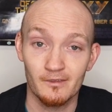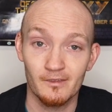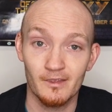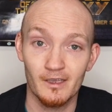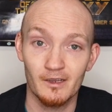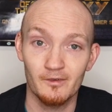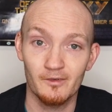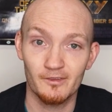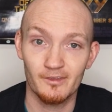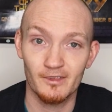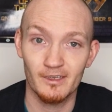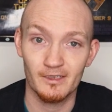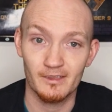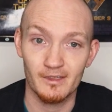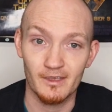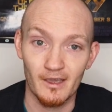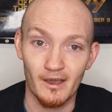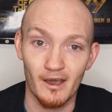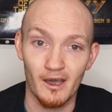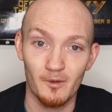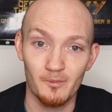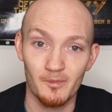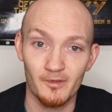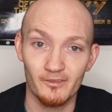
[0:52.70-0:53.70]
Today was like the
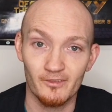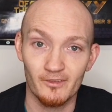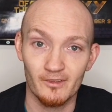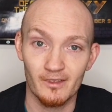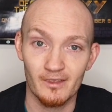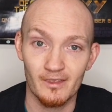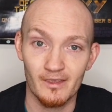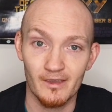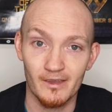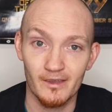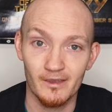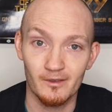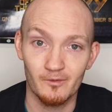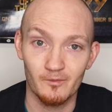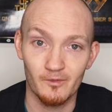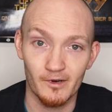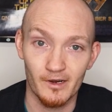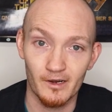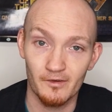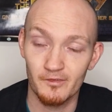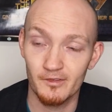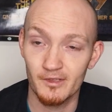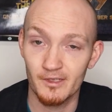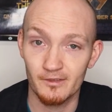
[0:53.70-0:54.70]
opposite of that,
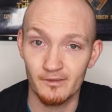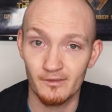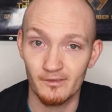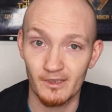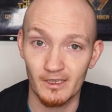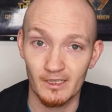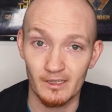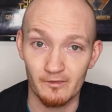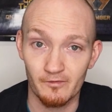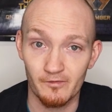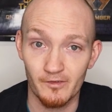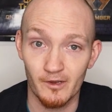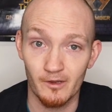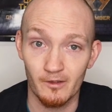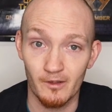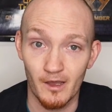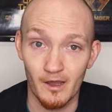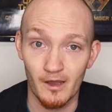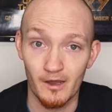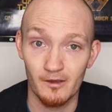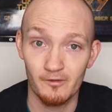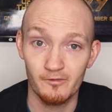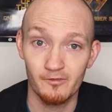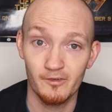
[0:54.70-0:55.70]
where everything just kind of felt
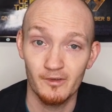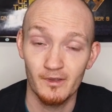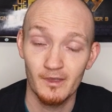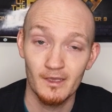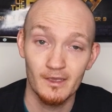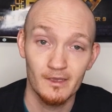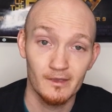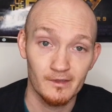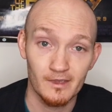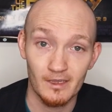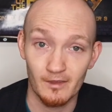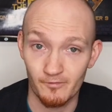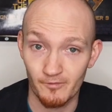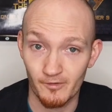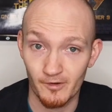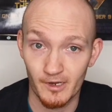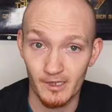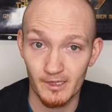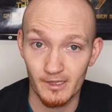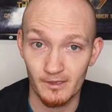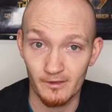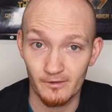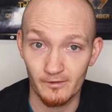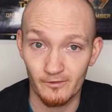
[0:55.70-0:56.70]
off. Kept
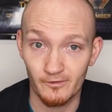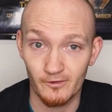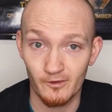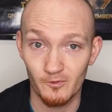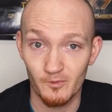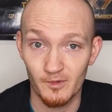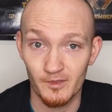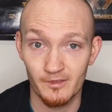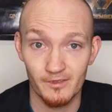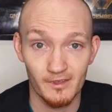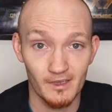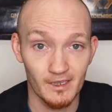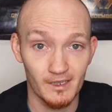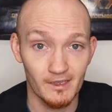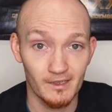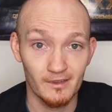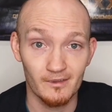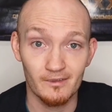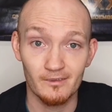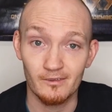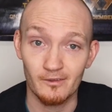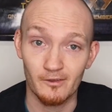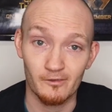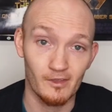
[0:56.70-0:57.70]
forgetting stupid
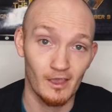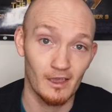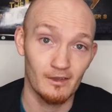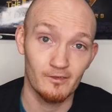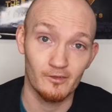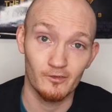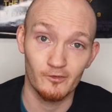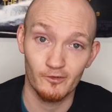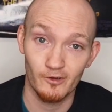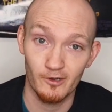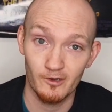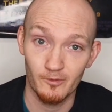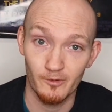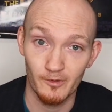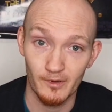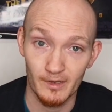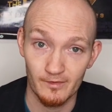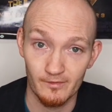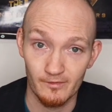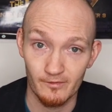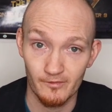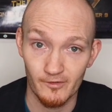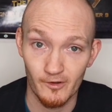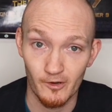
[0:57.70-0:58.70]
things. I was having trouble
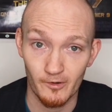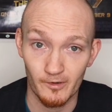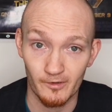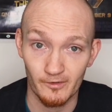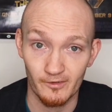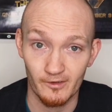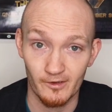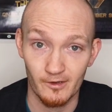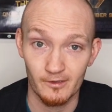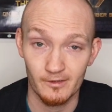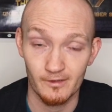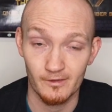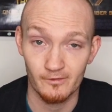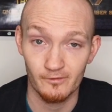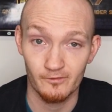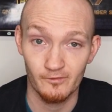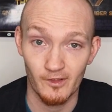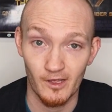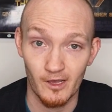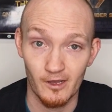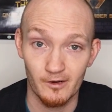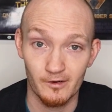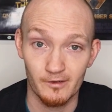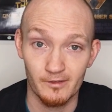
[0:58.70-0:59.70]
even focusing on this
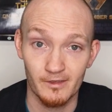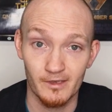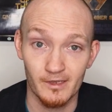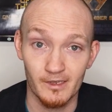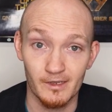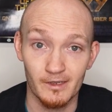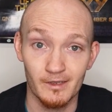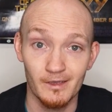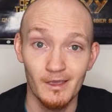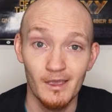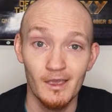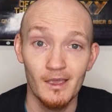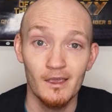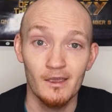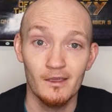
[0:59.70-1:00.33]
vlog thing.